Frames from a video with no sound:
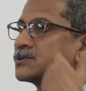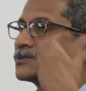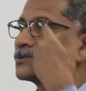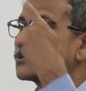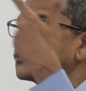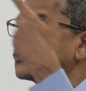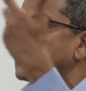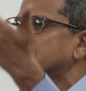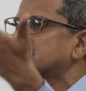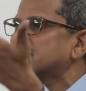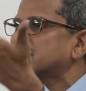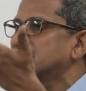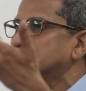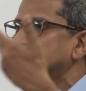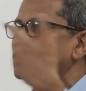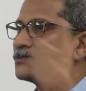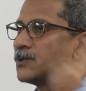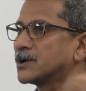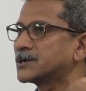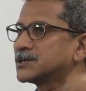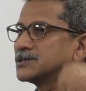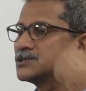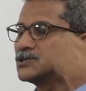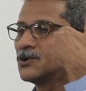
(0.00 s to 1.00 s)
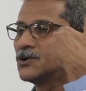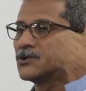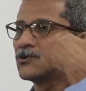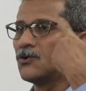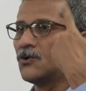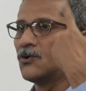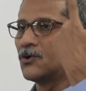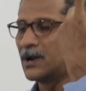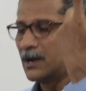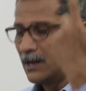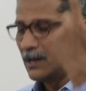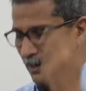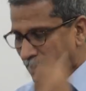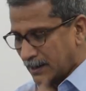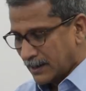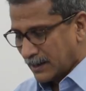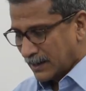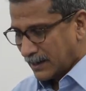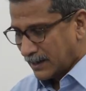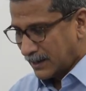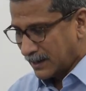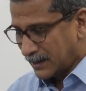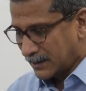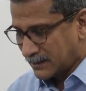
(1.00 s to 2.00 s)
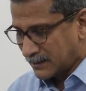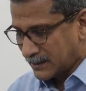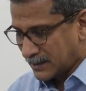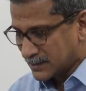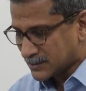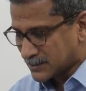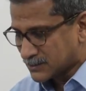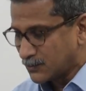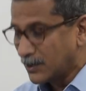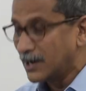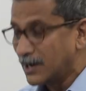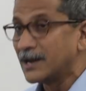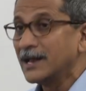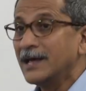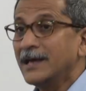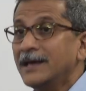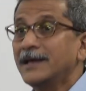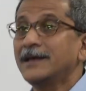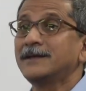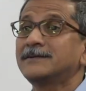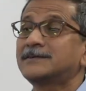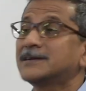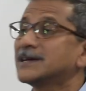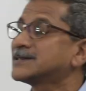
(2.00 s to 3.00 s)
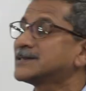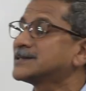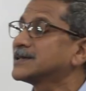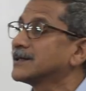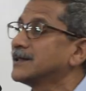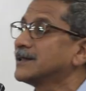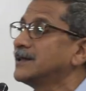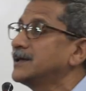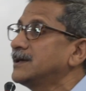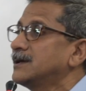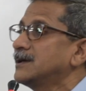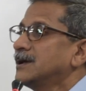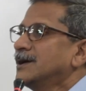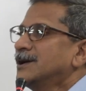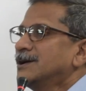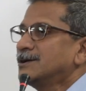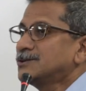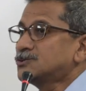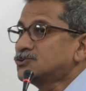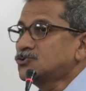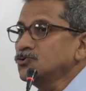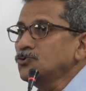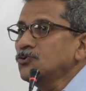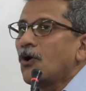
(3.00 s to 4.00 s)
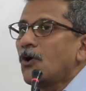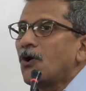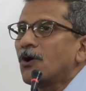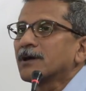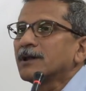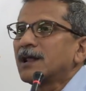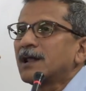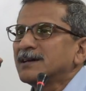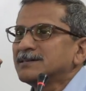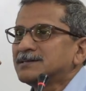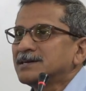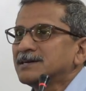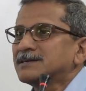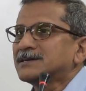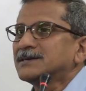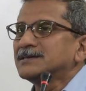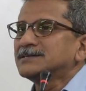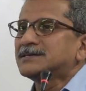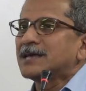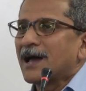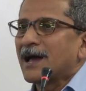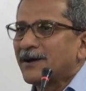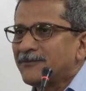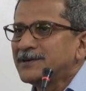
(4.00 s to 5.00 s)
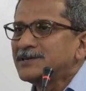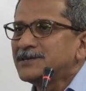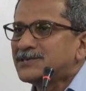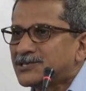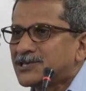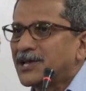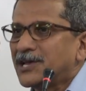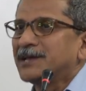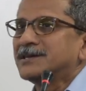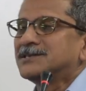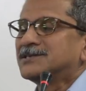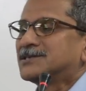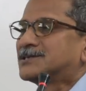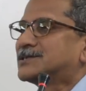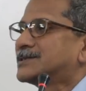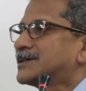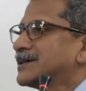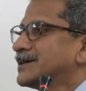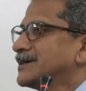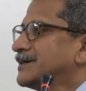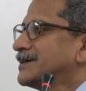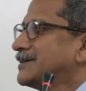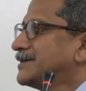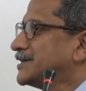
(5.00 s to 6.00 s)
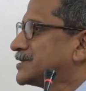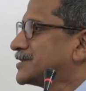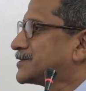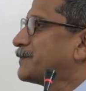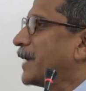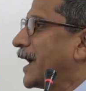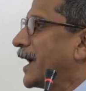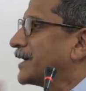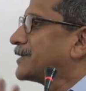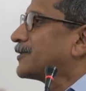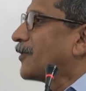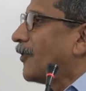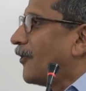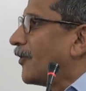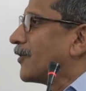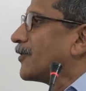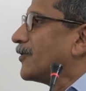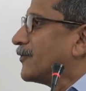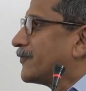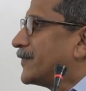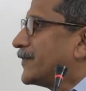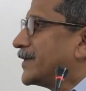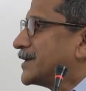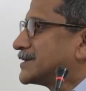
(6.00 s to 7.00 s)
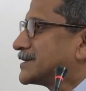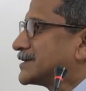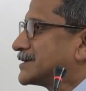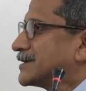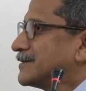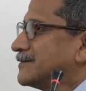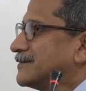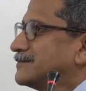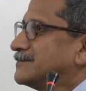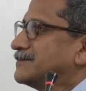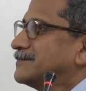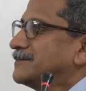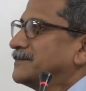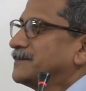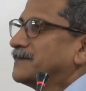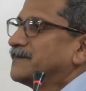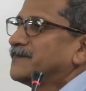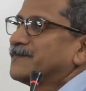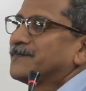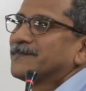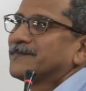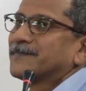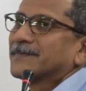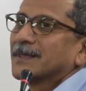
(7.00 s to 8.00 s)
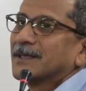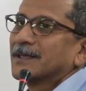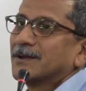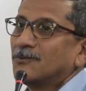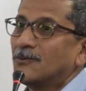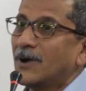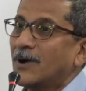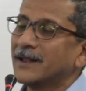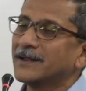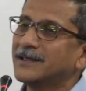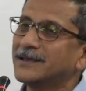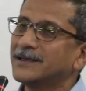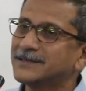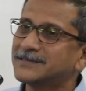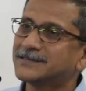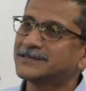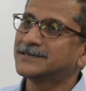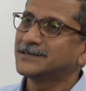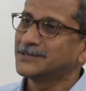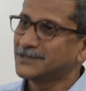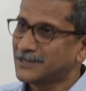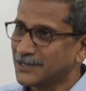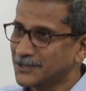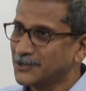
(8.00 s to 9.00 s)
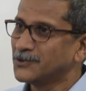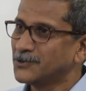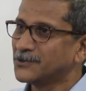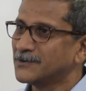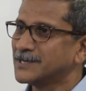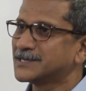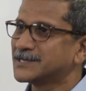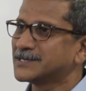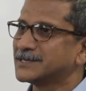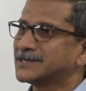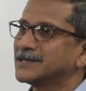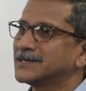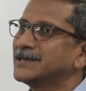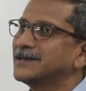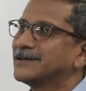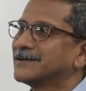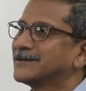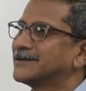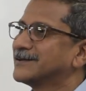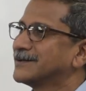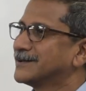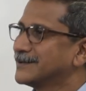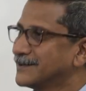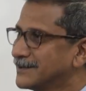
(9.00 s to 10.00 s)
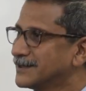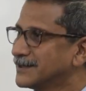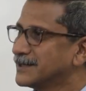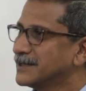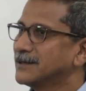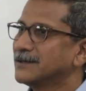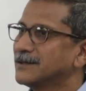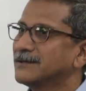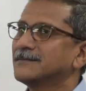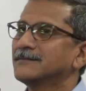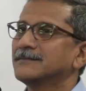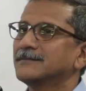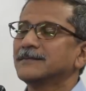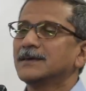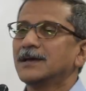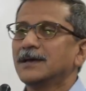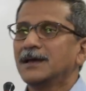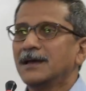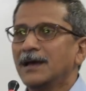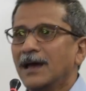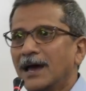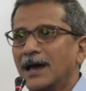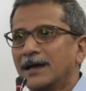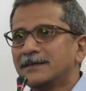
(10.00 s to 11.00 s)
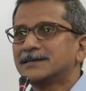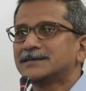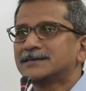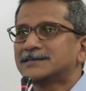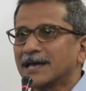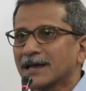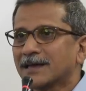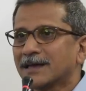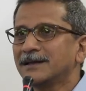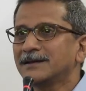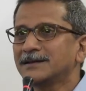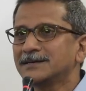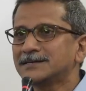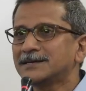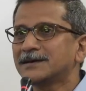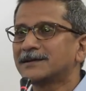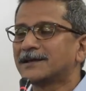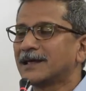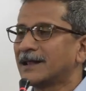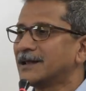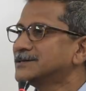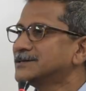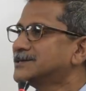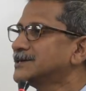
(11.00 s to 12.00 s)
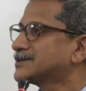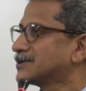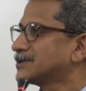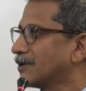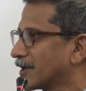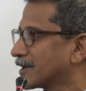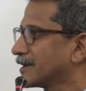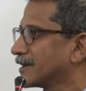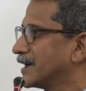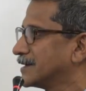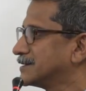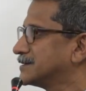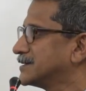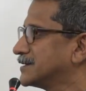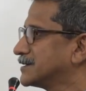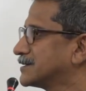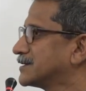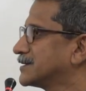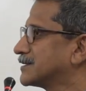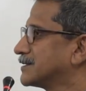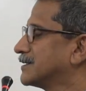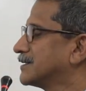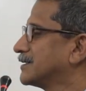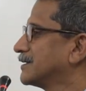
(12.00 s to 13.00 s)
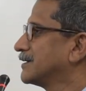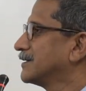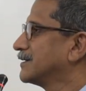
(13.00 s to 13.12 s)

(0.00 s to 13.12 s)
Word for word: so, the question is what is your role in this world? Interestingly, two organizations haven't changed despite all of this. One is the university and the second is a religious organization